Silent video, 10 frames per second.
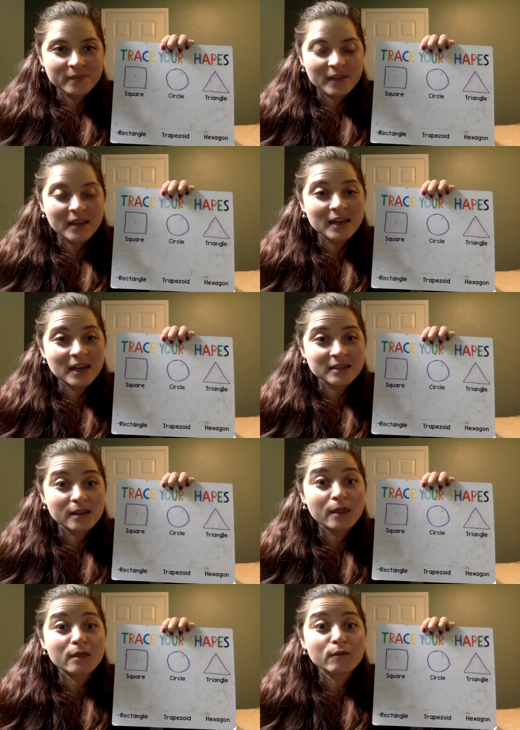And it has
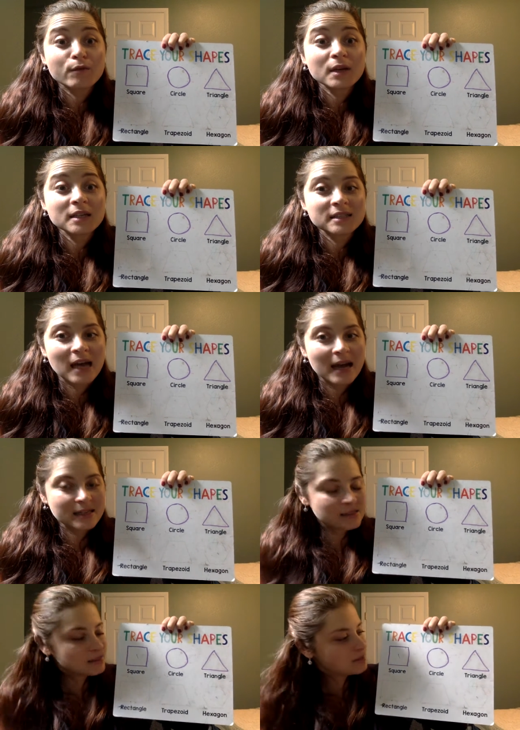3
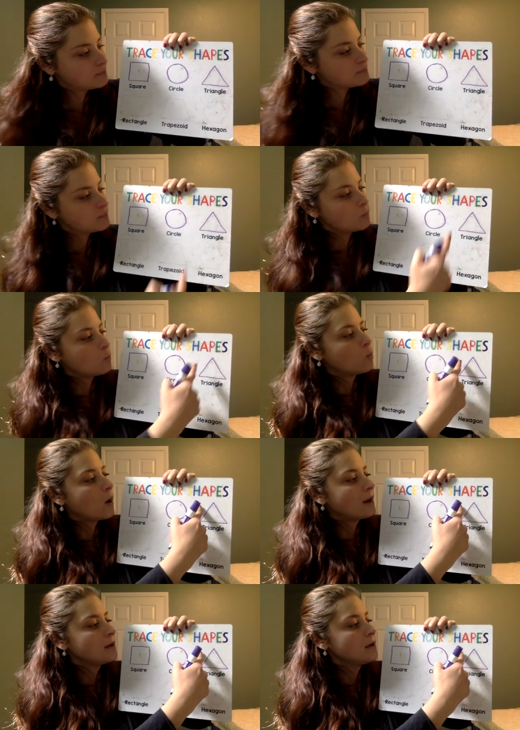sides.
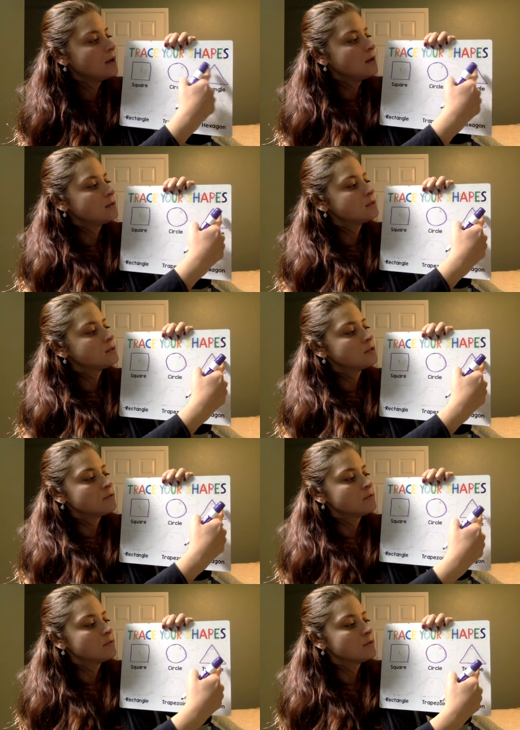1,
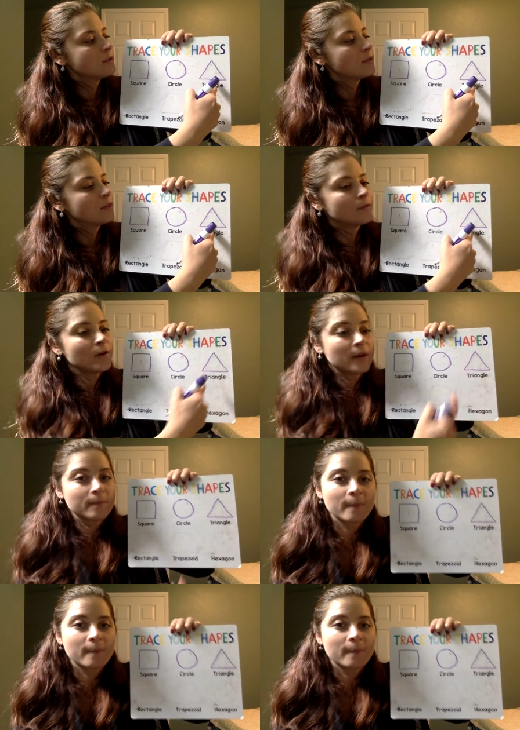2, 3.